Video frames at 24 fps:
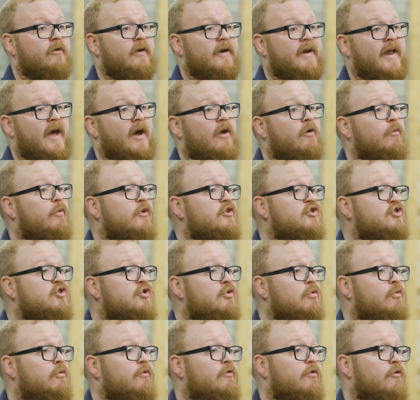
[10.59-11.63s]
and how do we
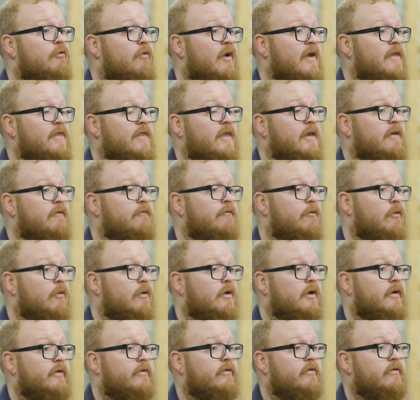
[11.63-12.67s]
choose the right thing
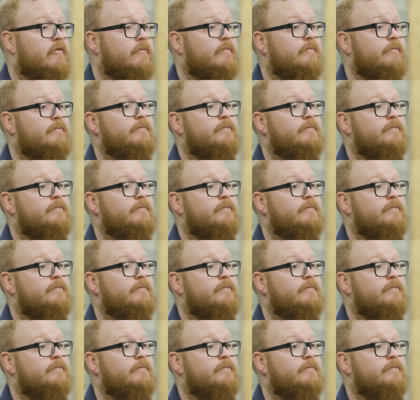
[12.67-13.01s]
for us?